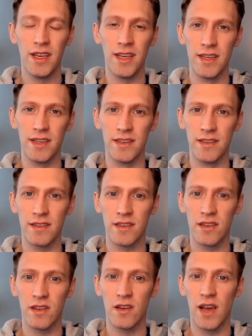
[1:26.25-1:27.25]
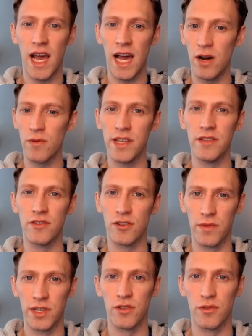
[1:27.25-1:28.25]
is how he's
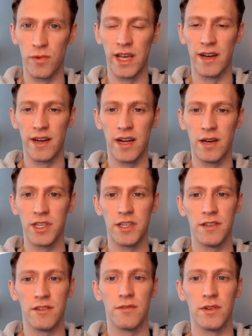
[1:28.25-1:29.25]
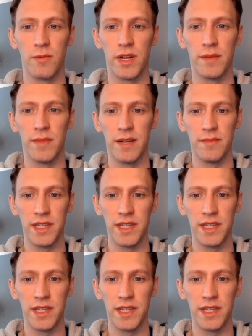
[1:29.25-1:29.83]
going to win and how much he's going to win by.